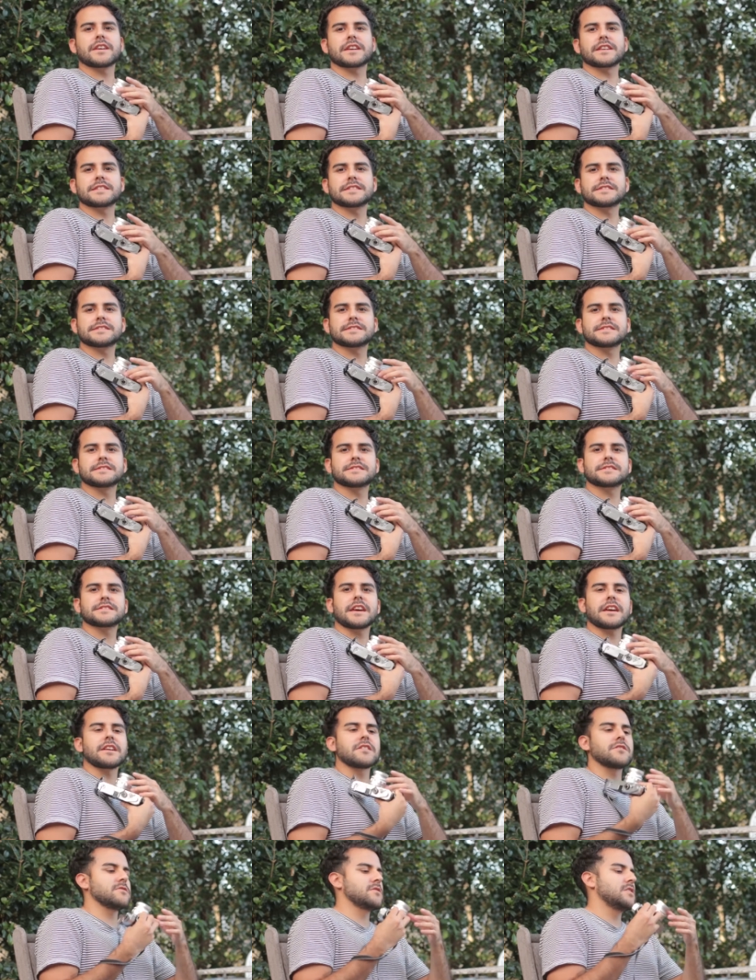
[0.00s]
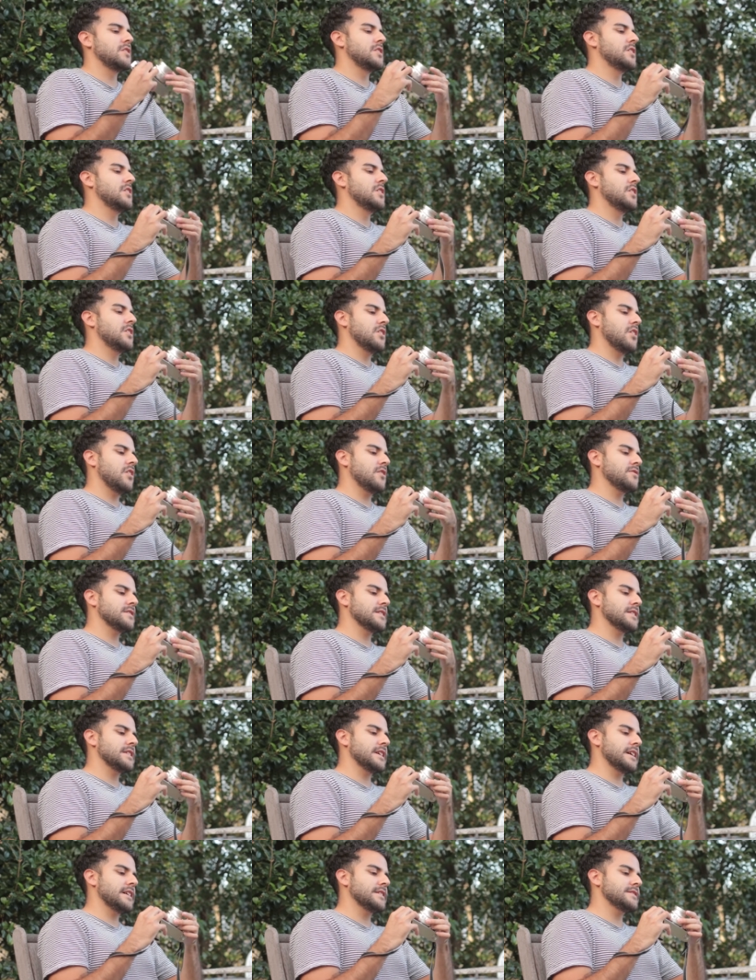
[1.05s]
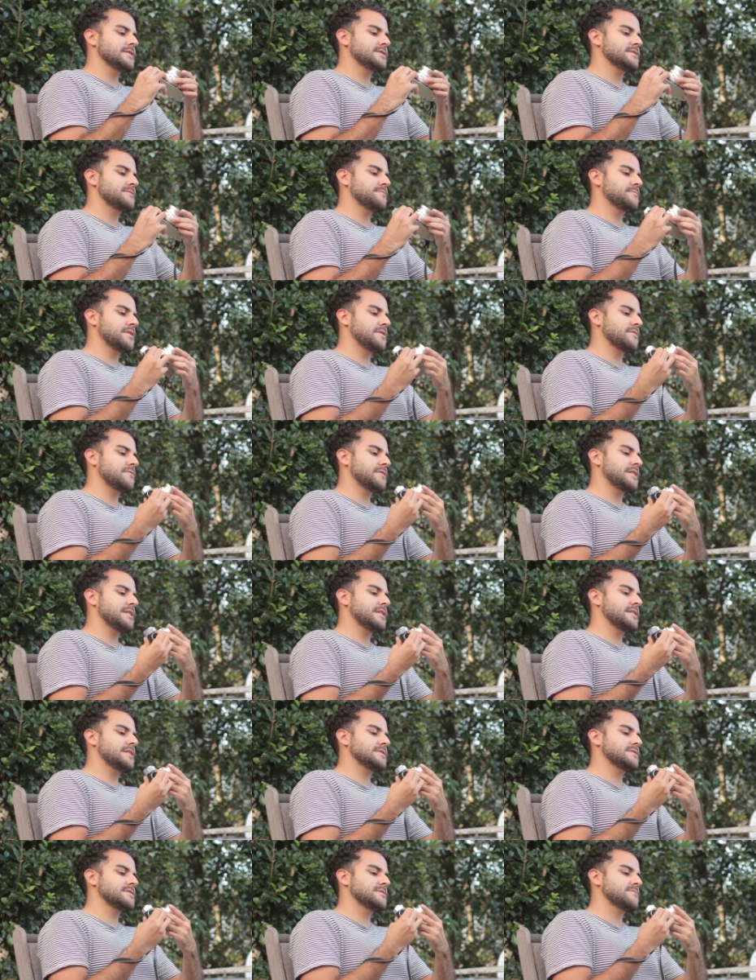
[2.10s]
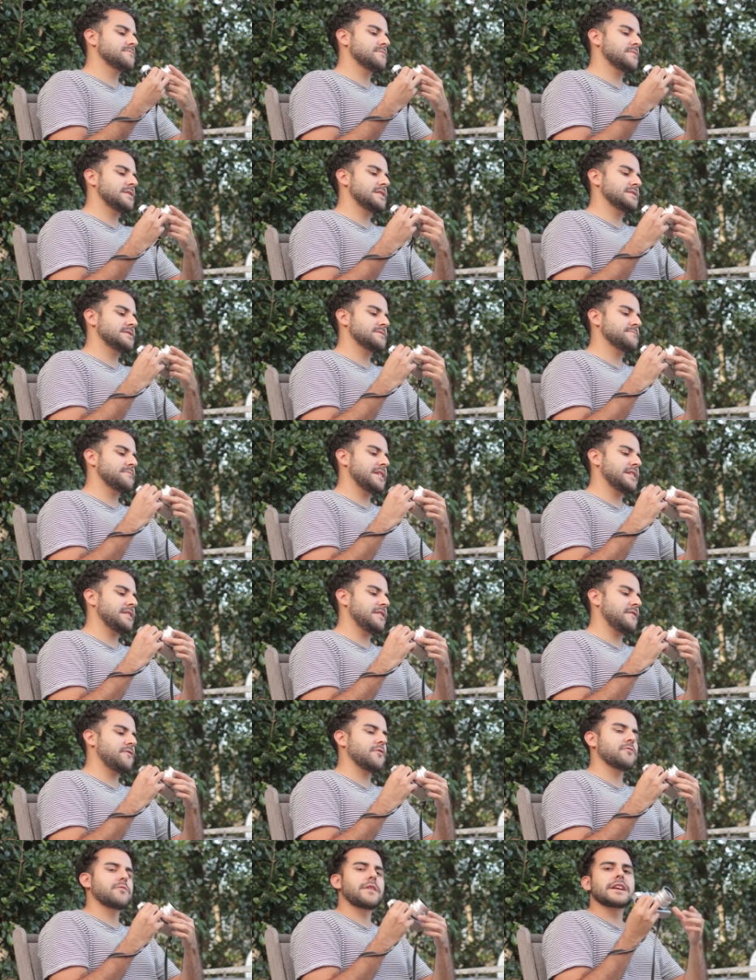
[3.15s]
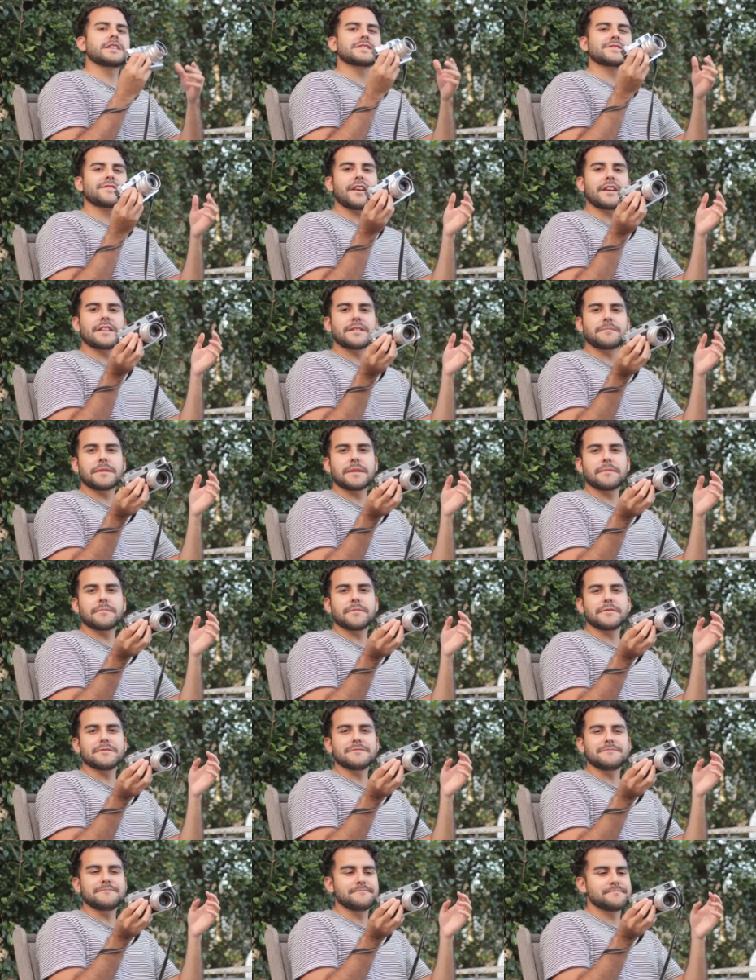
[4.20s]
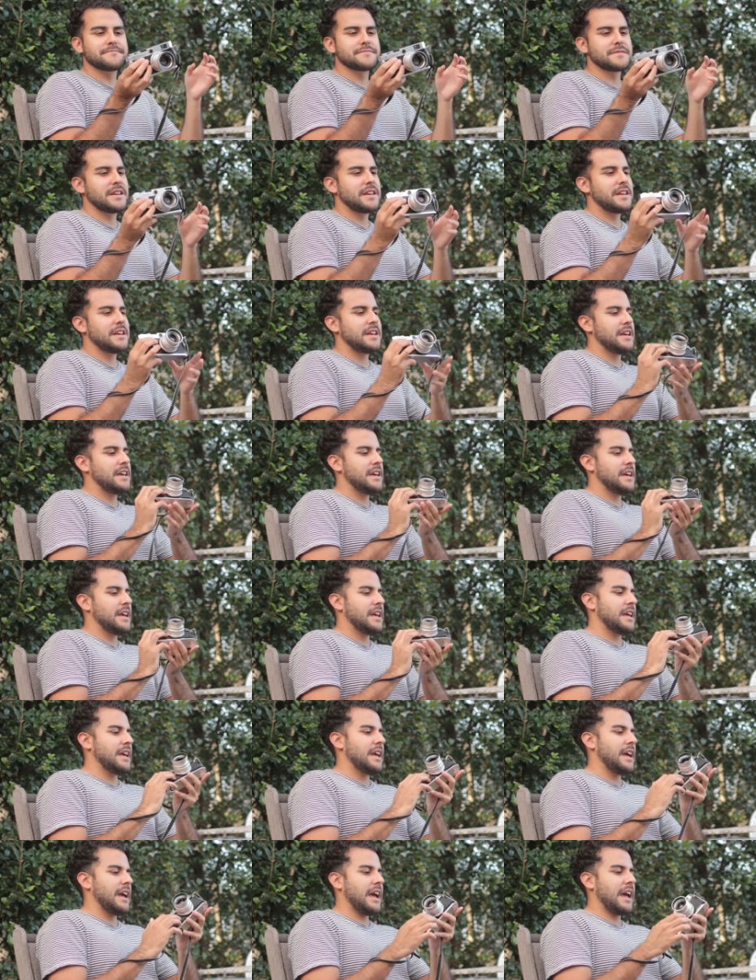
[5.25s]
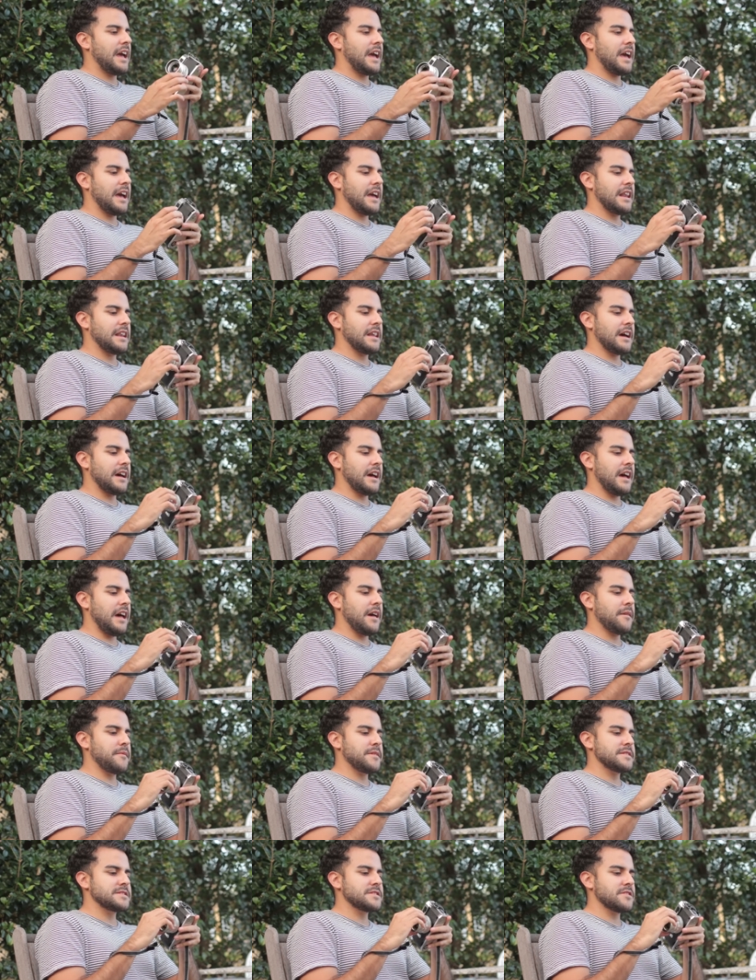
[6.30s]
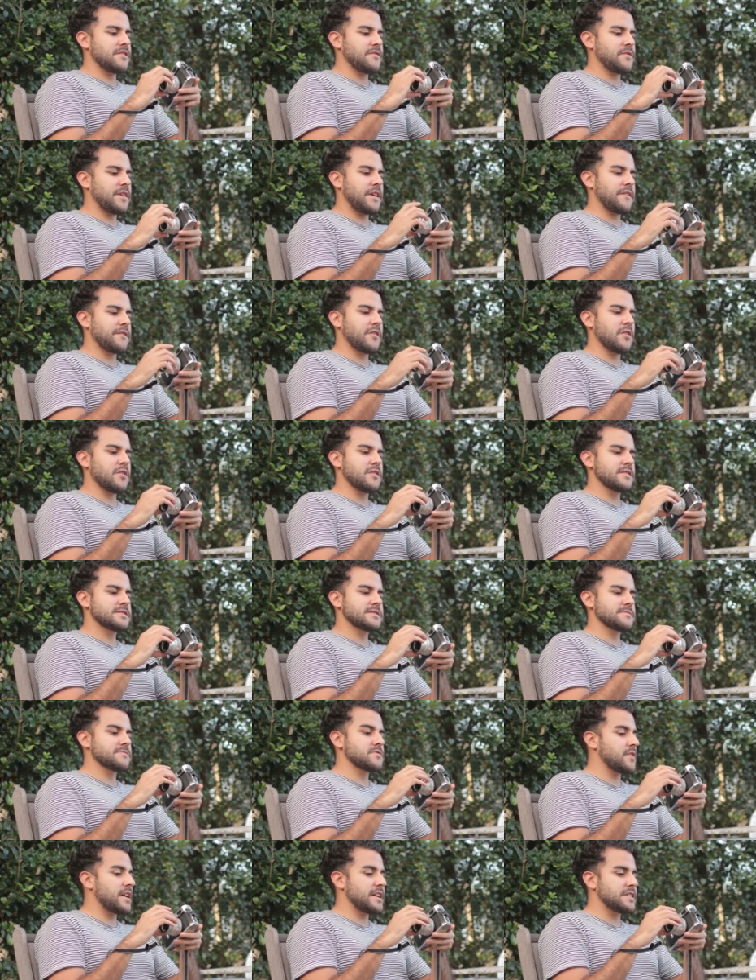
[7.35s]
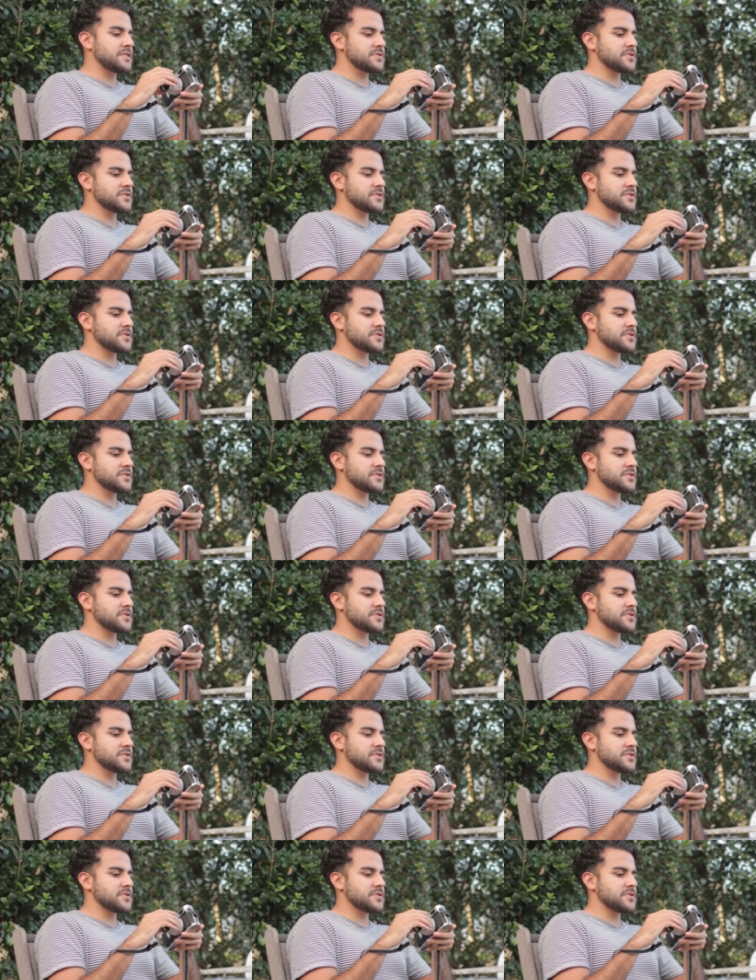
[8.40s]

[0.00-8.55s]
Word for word: like a distance scale on the lens. But really this is, this is mainly for rangefinder people. And I myself have gotten some great